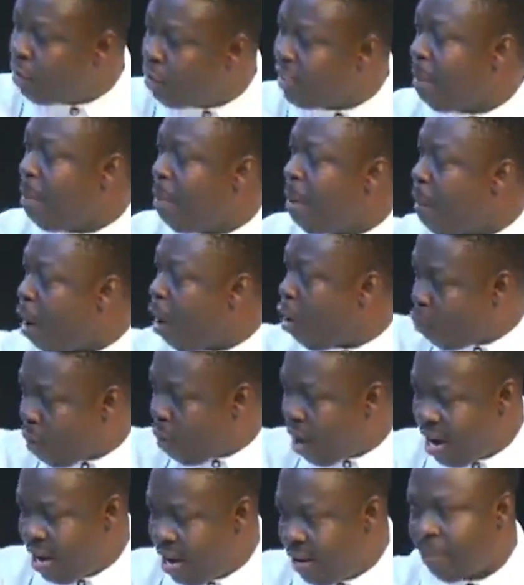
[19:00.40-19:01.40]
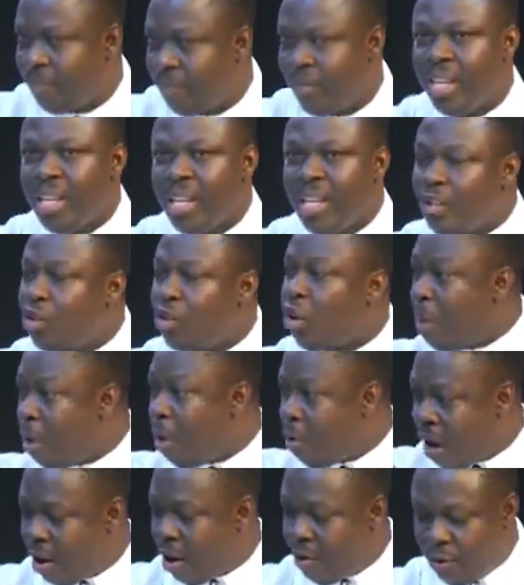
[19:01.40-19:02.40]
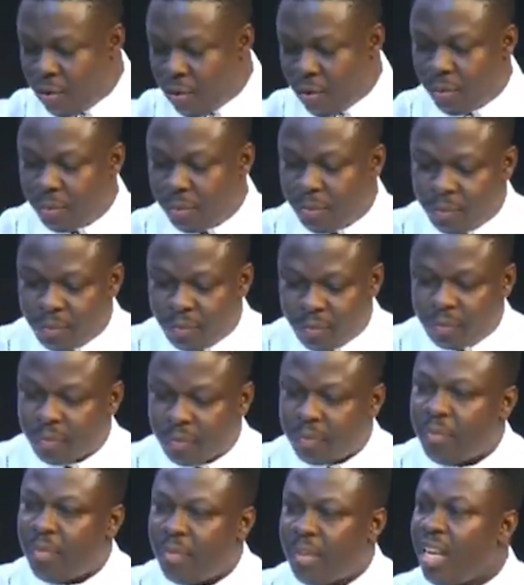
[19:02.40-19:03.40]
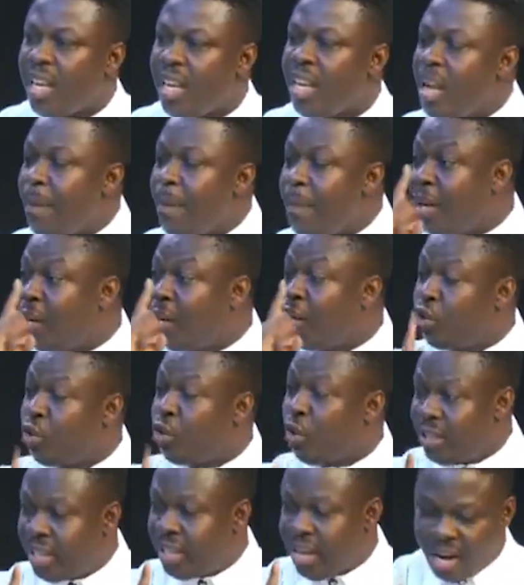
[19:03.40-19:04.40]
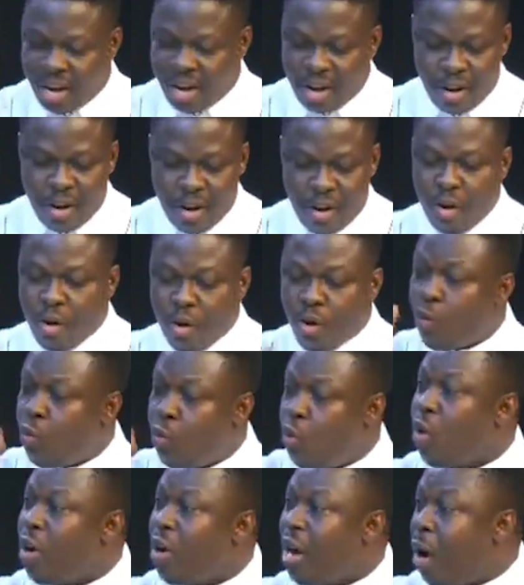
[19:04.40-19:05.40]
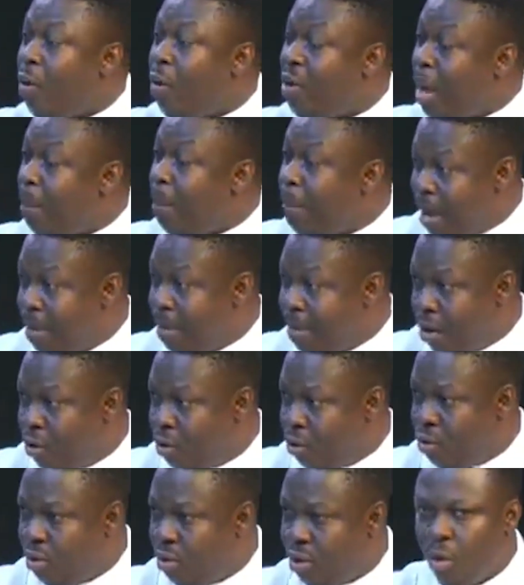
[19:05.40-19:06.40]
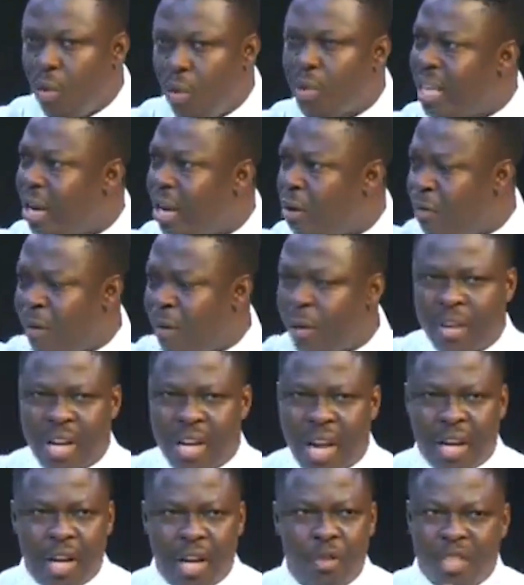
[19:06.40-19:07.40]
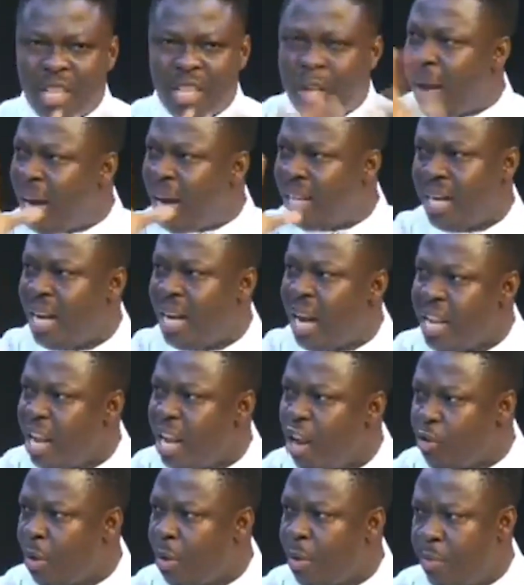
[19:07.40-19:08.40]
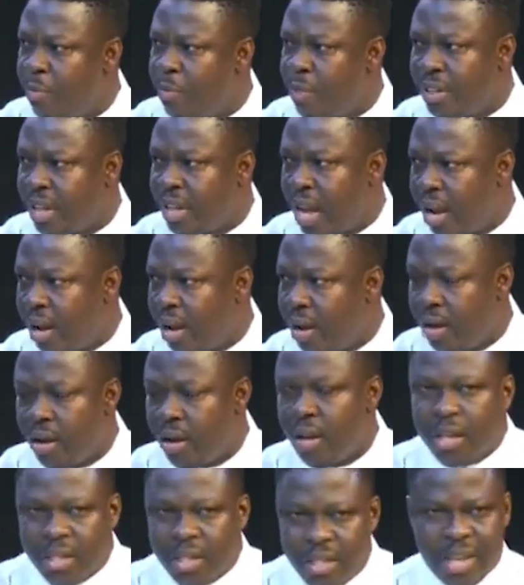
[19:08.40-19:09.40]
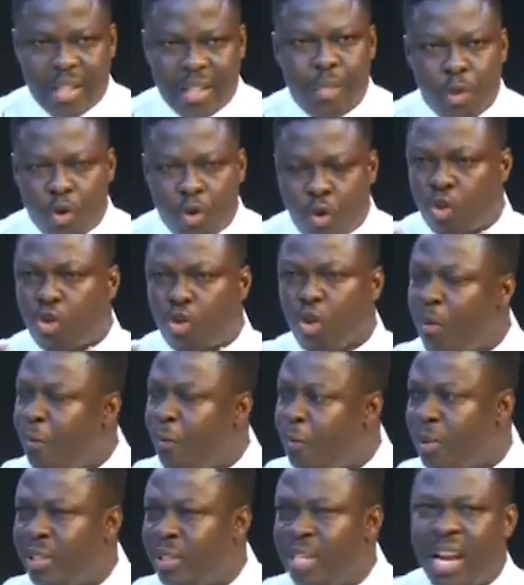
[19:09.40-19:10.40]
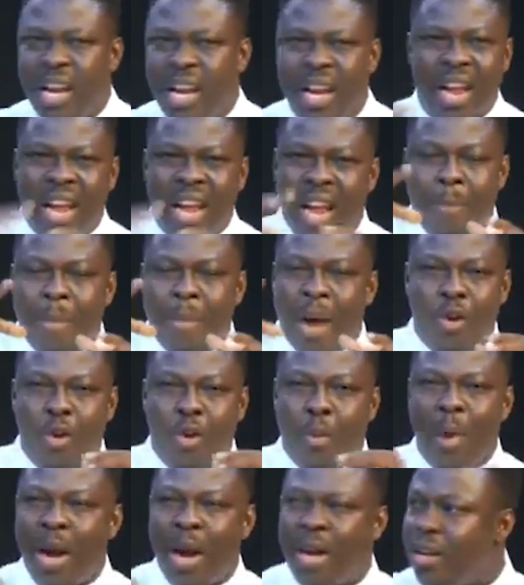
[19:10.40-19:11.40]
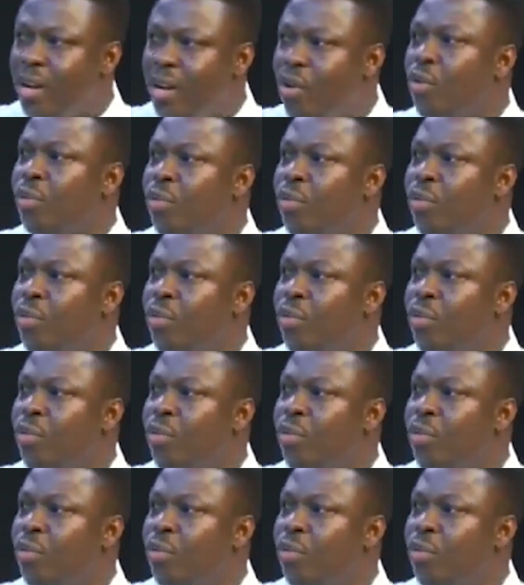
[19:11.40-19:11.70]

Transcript: say Bema crime so be worry no. You make sure say one now we are Bema no. Who say North African countries say man should that year Juma be brisa. Yes, because some of you say a man no bed no.